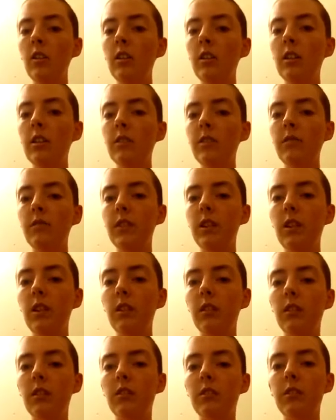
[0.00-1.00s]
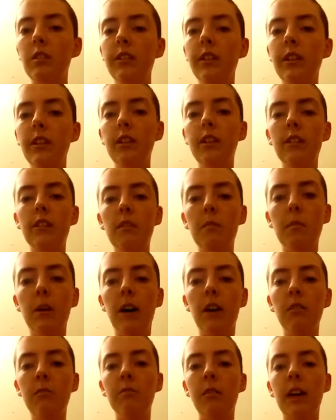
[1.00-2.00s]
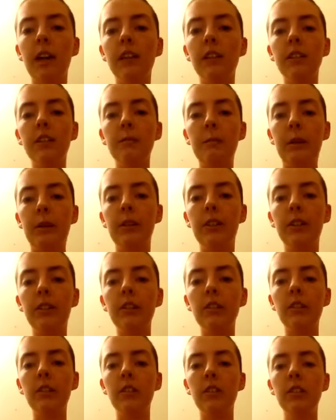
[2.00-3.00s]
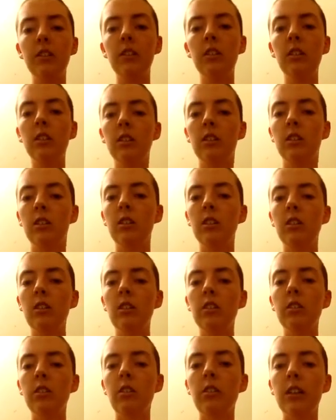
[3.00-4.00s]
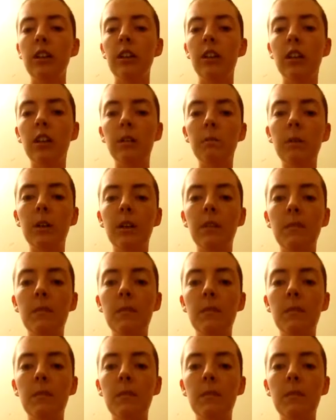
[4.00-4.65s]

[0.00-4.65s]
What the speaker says: This video is about my experience growing up